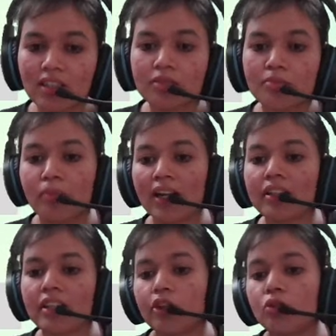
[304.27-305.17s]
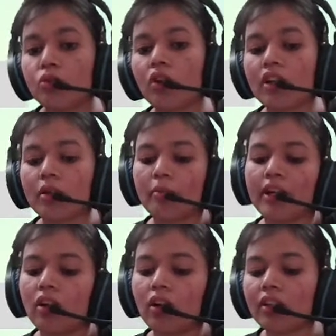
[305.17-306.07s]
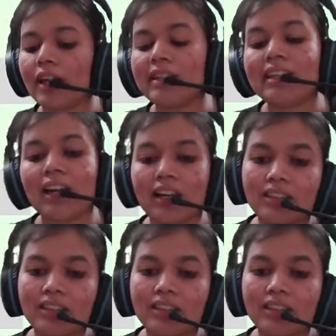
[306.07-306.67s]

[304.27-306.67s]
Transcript: using sunlight, water,